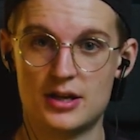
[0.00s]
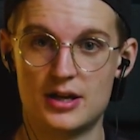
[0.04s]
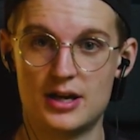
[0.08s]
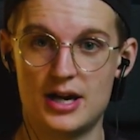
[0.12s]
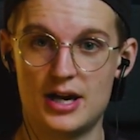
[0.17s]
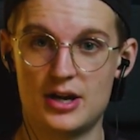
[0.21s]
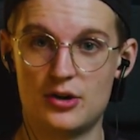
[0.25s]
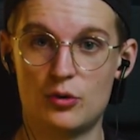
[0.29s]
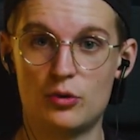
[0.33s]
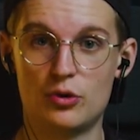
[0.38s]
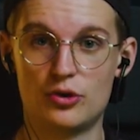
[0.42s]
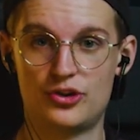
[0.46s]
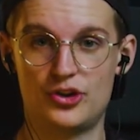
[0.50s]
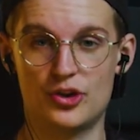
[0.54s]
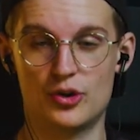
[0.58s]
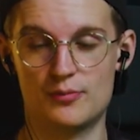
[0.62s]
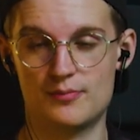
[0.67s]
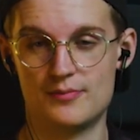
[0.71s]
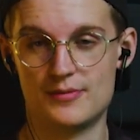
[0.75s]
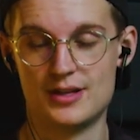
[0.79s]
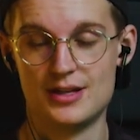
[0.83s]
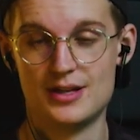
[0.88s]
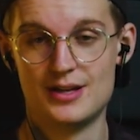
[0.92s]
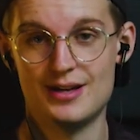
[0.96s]
And also,
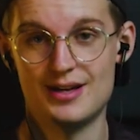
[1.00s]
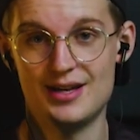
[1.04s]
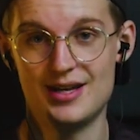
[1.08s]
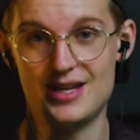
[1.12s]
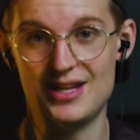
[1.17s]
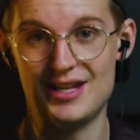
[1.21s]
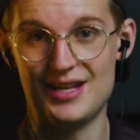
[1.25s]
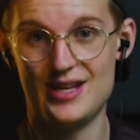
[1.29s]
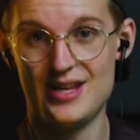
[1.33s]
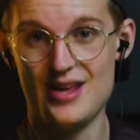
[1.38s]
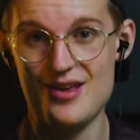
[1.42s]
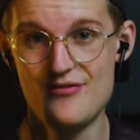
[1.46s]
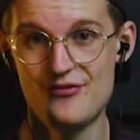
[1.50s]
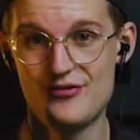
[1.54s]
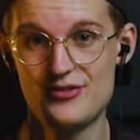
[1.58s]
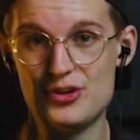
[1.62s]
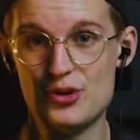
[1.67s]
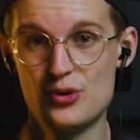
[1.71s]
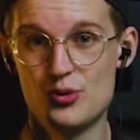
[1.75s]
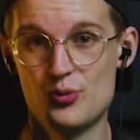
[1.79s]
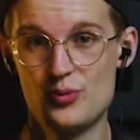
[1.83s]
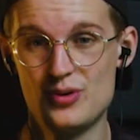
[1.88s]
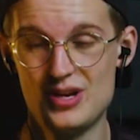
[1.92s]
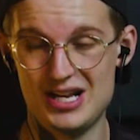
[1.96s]
if
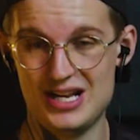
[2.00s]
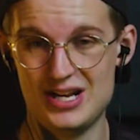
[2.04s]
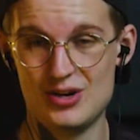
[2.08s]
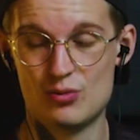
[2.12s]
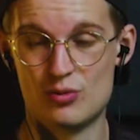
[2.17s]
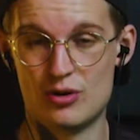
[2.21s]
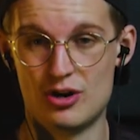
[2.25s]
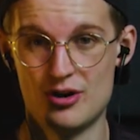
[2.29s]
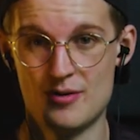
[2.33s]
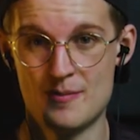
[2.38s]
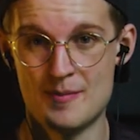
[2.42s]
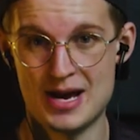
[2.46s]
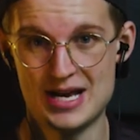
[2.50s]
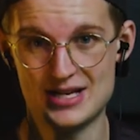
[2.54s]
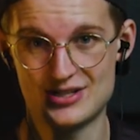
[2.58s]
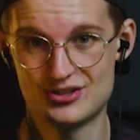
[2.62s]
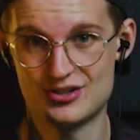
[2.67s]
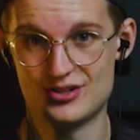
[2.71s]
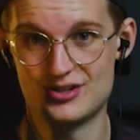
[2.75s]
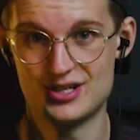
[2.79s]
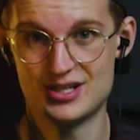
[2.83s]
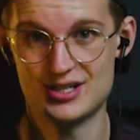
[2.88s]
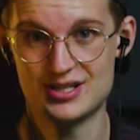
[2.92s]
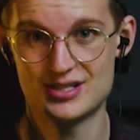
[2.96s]
you really want to
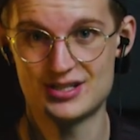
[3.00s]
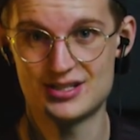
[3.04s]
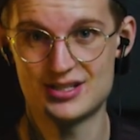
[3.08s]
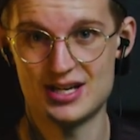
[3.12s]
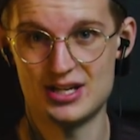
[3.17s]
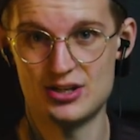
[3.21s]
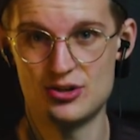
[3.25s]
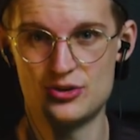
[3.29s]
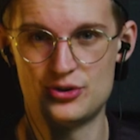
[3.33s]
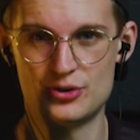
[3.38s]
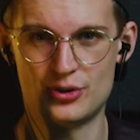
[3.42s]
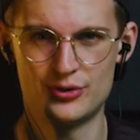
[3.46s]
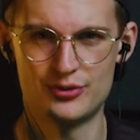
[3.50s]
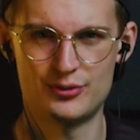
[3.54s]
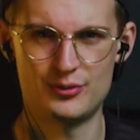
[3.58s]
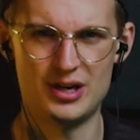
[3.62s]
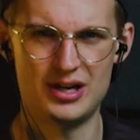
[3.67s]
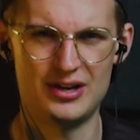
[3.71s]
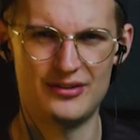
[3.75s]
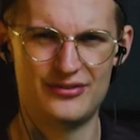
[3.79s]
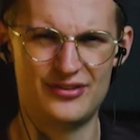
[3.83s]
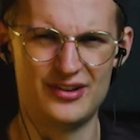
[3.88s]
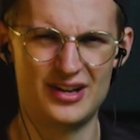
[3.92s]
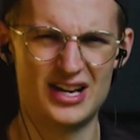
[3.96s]
master this and you don't
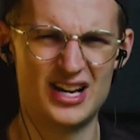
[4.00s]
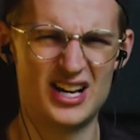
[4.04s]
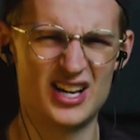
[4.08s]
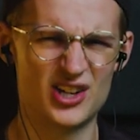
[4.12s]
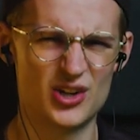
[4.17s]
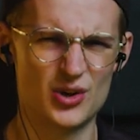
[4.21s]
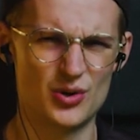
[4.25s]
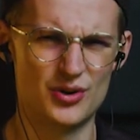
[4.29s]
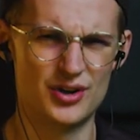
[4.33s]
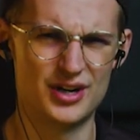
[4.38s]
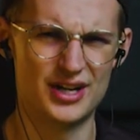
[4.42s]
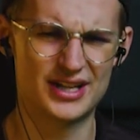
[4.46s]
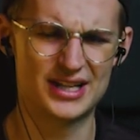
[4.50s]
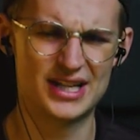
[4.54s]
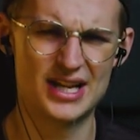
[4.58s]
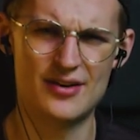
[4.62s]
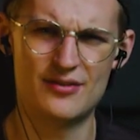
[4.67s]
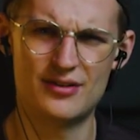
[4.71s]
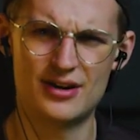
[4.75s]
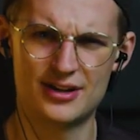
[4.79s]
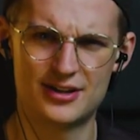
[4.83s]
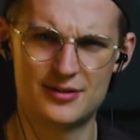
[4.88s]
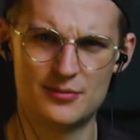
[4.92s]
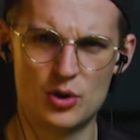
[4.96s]
really feel like you're on that
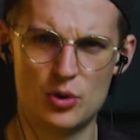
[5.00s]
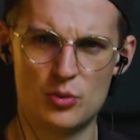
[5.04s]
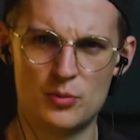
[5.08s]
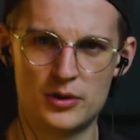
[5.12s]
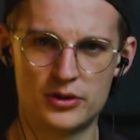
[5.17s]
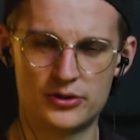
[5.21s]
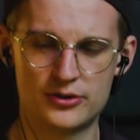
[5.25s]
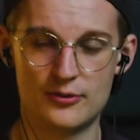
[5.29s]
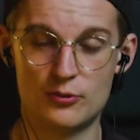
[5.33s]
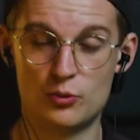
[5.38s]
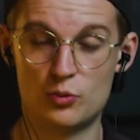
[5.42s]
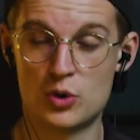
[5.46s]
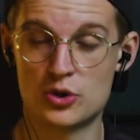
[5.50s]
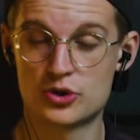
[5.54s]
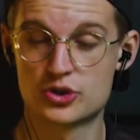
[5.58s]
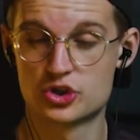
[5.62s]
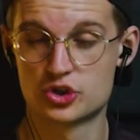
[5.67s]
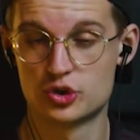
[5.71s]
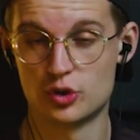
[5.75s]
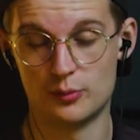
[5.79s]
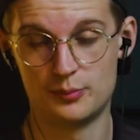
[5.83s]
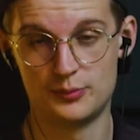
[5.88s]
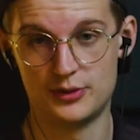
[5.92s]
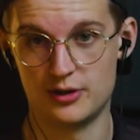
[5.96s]
level at the moment, watch
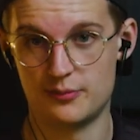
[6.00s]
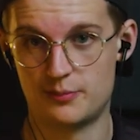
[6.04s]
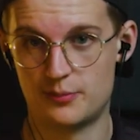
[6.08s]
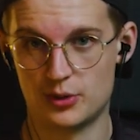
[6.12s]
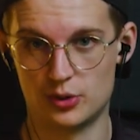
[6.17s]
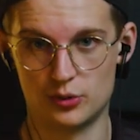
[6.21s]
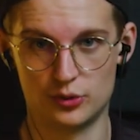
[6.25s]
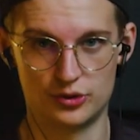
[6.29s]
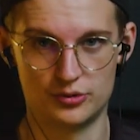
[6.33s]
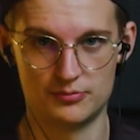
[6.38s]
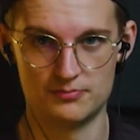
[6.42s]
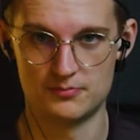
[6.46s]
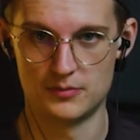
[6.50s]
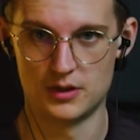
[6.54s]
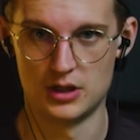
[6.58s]
top tier pros.